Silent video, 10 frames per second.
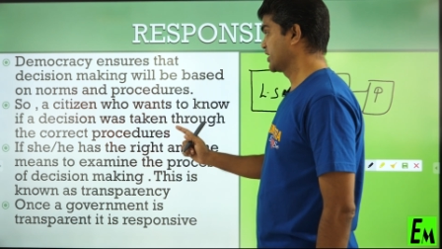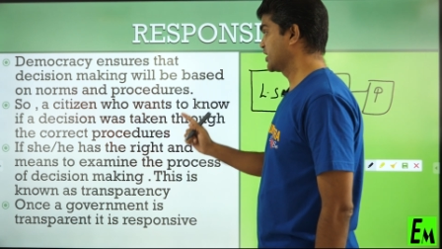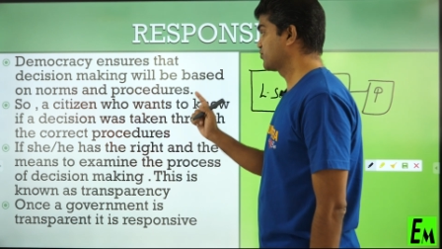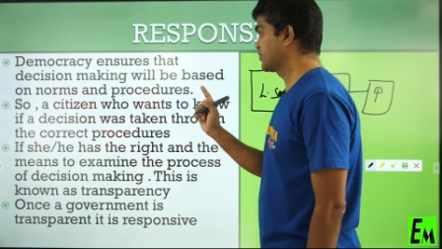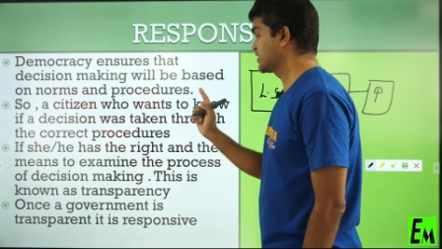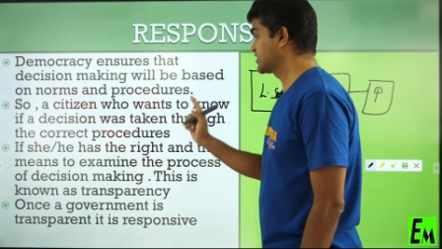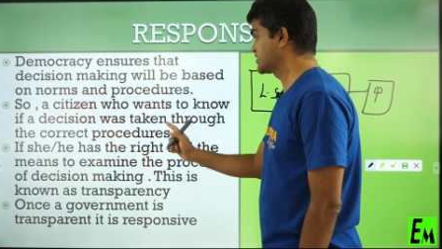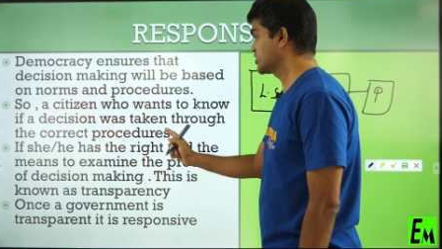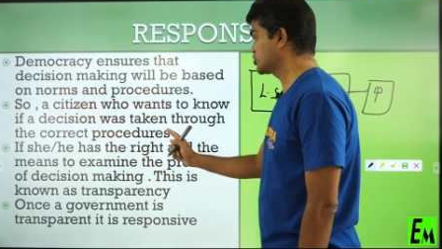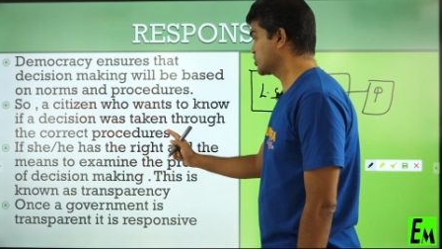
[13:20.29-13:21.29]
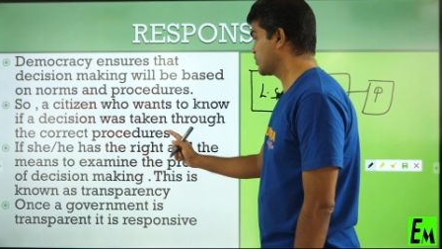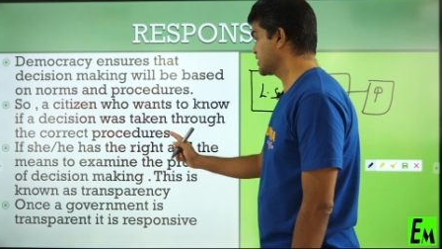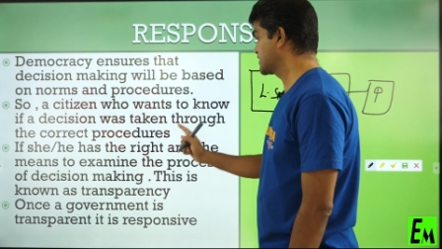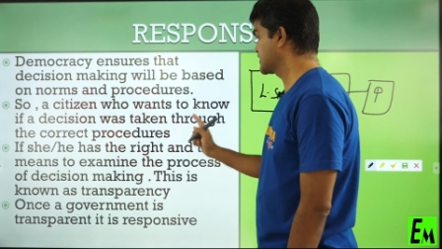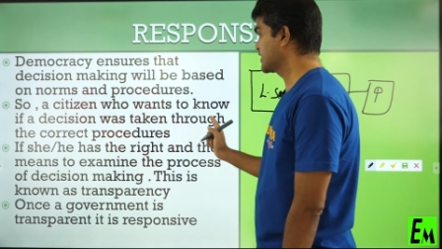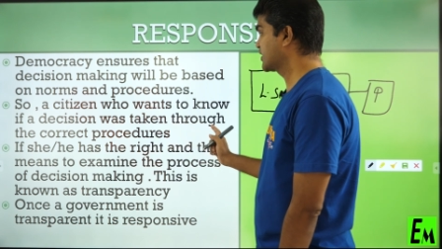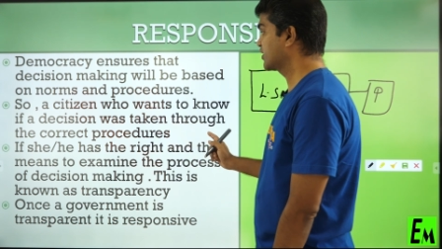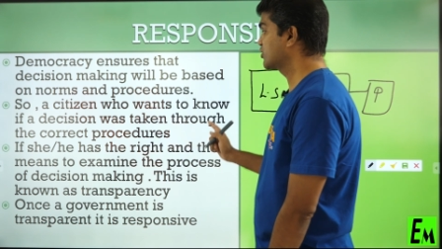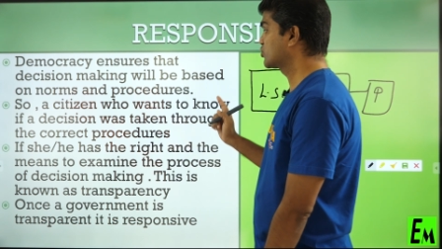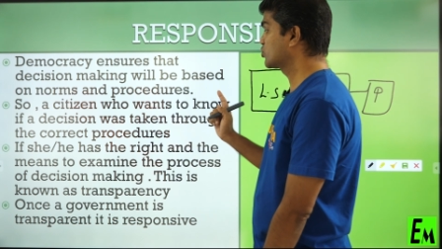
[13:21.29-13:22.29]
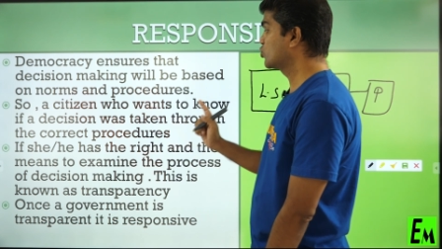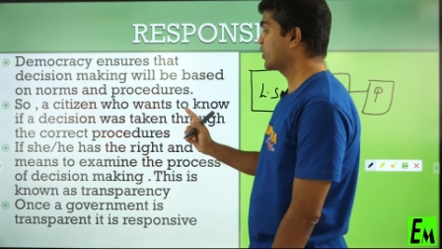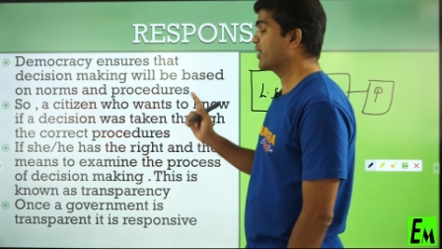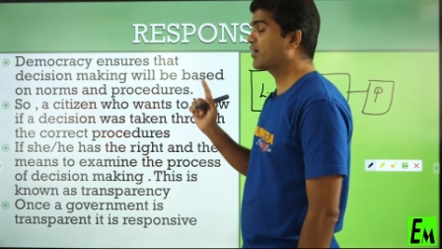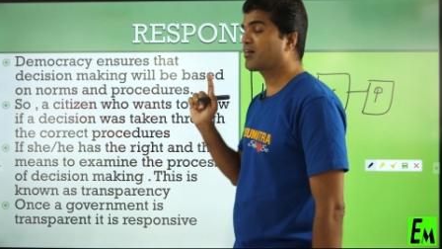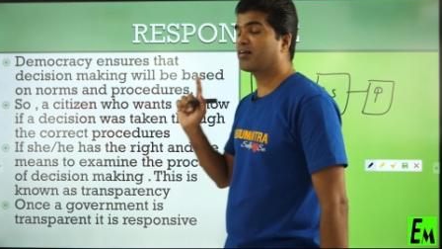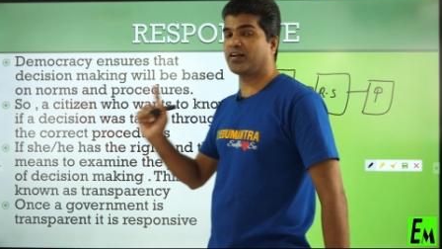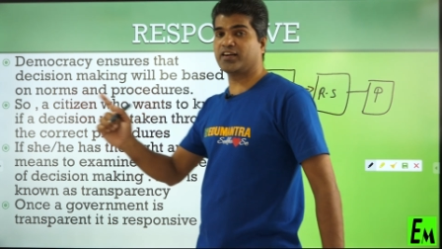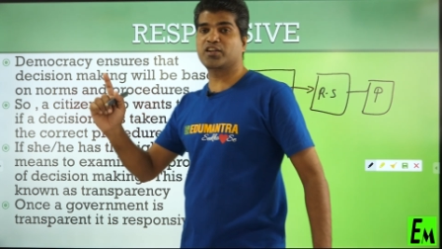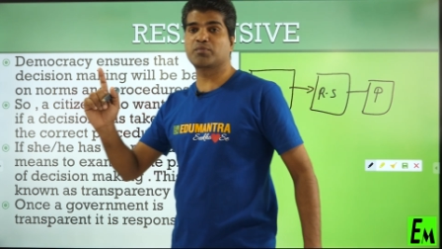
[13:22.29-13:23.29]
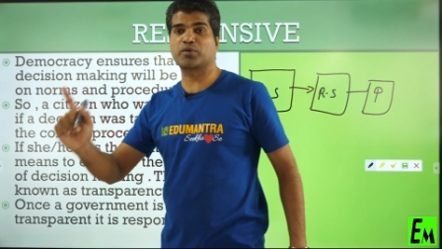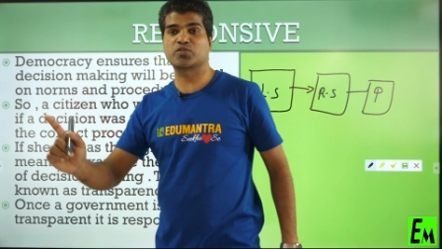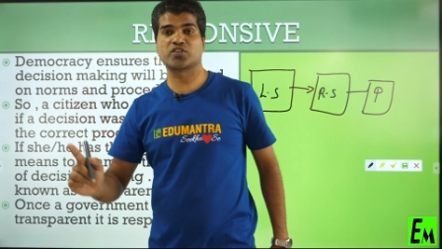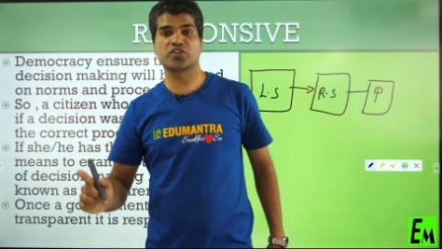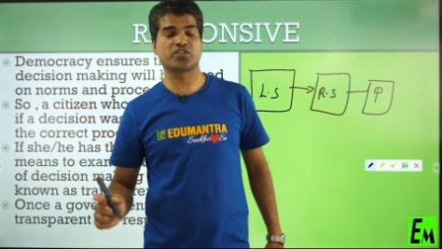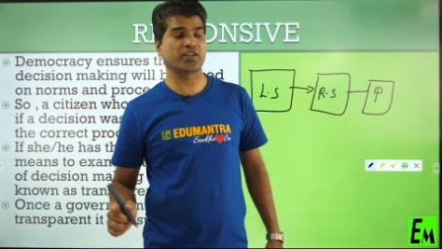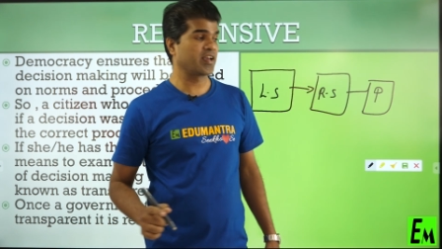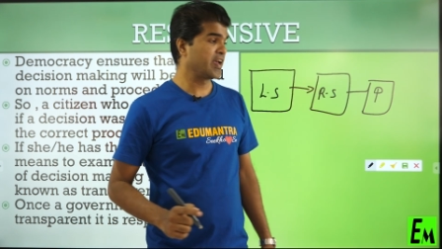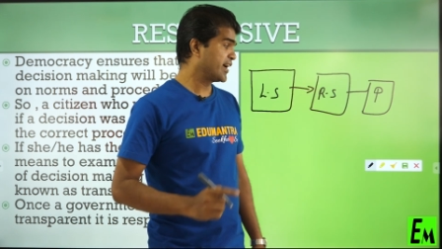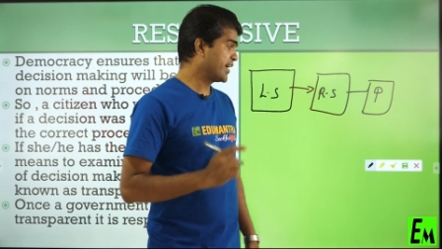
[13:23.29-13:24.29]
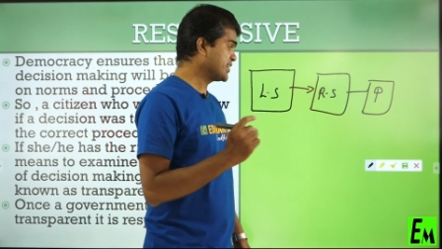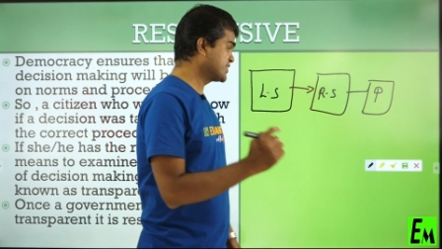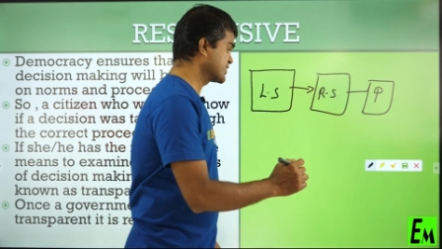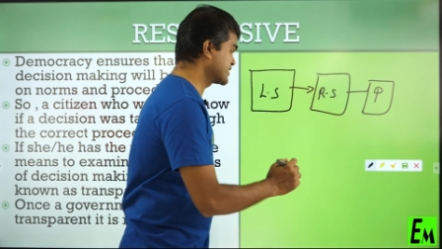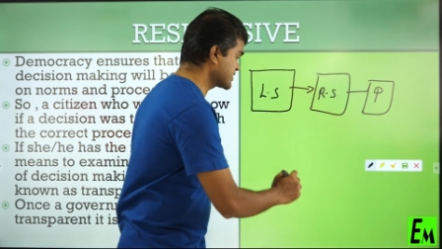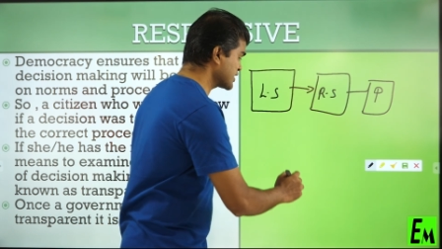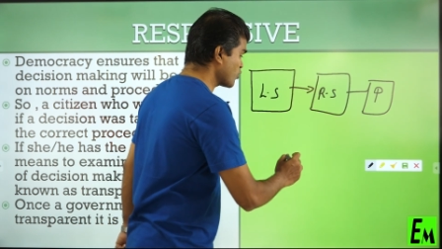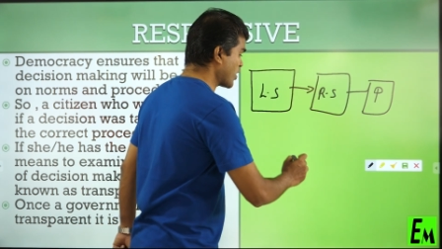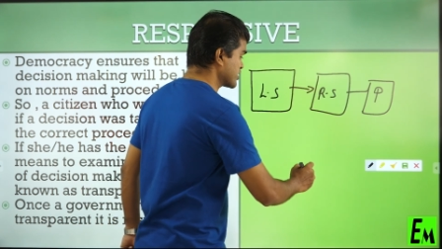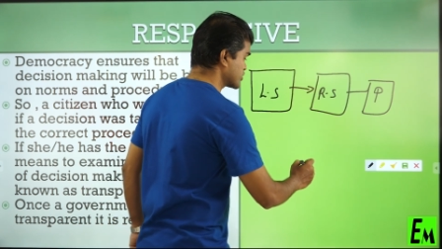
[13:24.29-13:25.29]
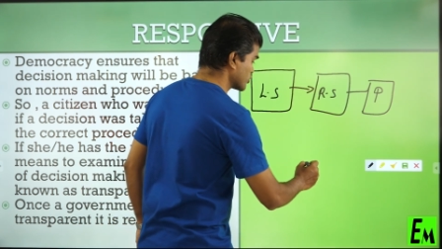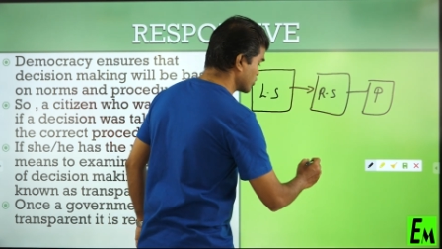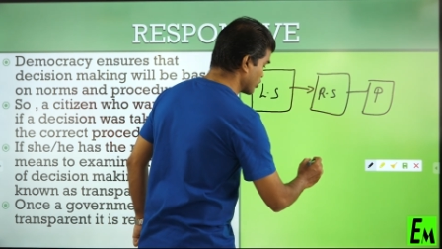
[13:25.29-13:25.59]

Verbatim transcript: if a decision was taken through a correct procedure. A citizen wants to